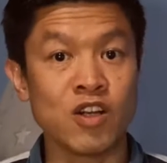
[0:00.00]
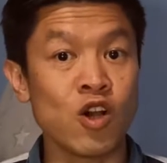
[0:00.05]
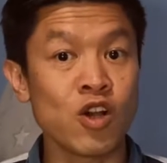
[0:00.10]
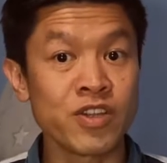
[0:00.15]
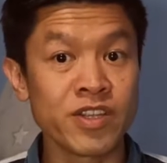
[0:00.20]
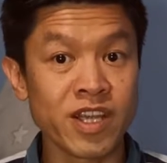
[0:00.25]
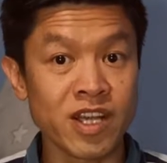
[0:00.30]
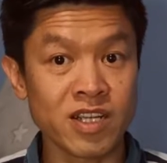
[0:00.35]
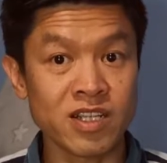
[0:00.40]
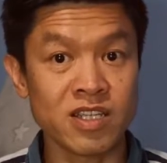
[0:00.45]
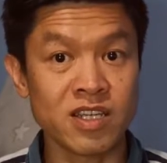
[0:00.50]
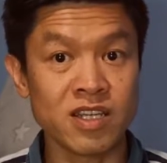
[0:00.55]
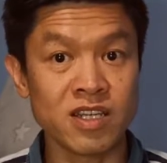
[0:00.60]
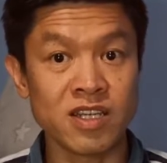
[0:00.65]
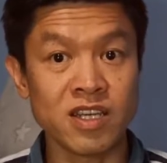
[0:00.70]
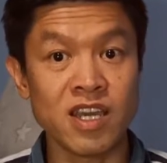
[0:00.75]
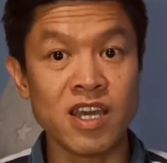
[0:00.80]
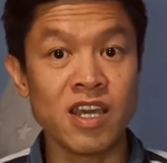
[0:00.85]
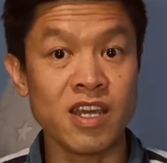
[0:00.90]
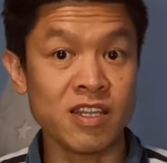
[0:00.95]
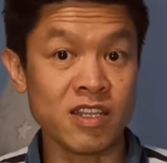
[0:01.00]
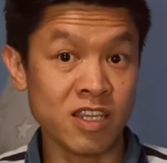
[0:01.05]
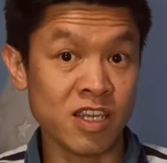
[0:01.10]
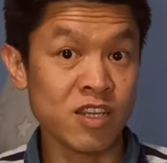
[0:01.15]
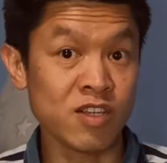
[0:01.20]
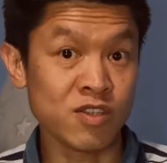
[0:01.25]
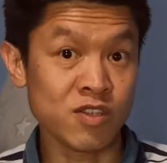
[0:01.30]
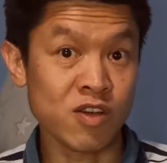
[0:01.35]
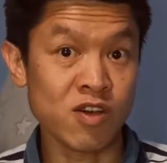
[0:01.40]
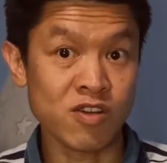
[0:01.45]
conducting at
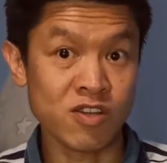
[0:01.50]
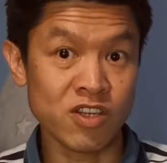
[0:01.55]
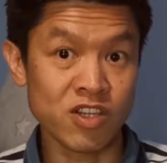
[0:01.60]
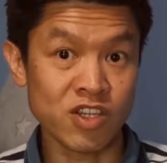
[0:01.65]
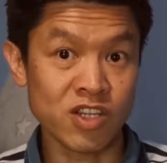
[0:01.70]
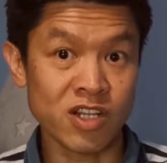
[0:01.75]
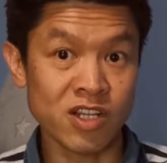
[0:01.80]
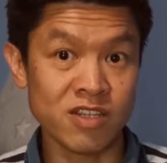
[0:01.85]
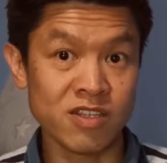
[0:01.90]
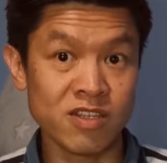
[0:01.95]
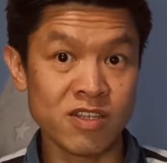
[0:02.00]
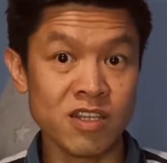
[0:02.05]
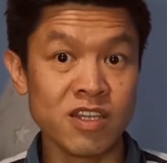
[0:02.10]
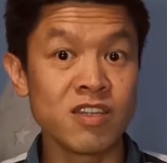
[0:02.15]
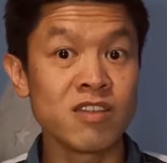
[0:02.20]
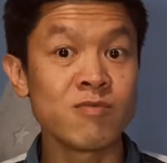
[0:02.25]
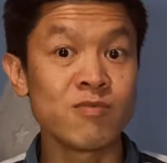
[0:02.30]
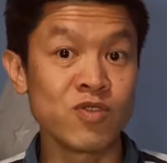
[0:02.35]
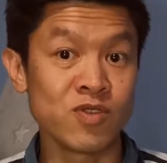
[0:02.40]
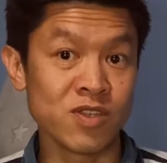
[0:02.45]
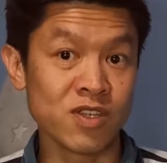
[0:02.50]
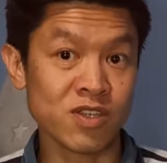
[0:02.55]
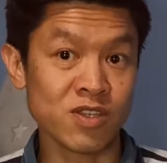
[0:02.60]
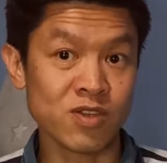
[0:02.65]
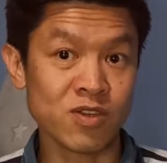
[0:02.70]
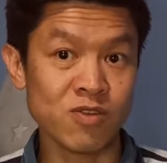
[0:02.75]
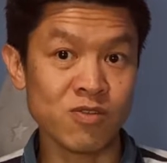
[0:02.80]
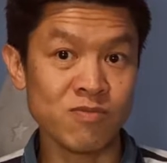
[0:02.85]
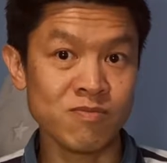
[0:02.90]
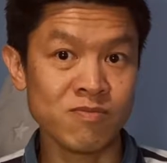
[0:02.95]
King's College London in the music
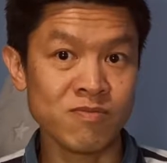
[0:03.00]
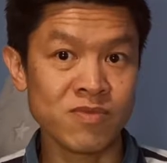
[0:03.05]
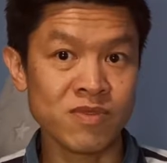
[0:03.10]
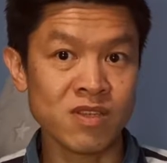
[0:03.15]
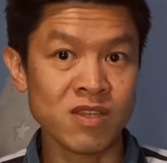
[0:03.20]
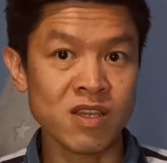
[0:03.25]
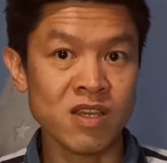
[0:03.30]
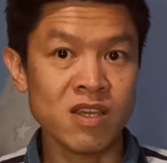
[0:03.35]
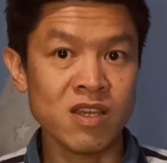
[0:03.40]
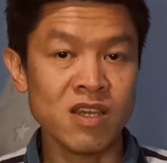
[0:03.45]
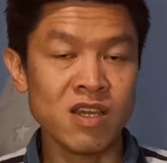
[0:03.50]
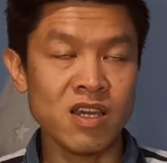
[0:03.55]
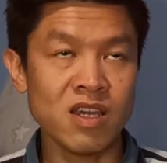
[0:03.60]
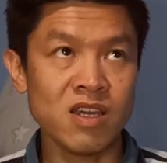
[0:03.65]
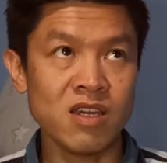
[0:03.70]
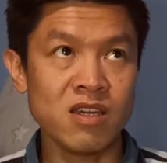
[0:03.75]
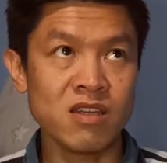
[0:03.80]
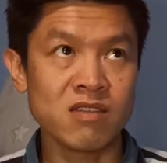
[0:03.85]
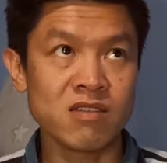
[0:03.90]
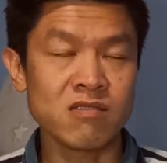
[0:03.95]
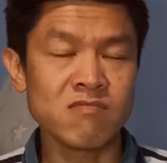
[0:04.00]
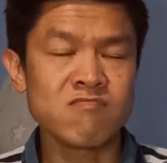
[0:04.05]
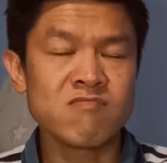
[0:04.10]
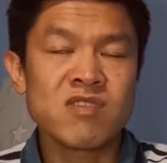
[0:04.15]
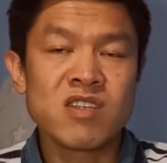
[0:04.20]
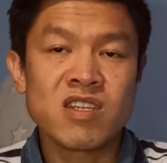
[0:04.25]
school. And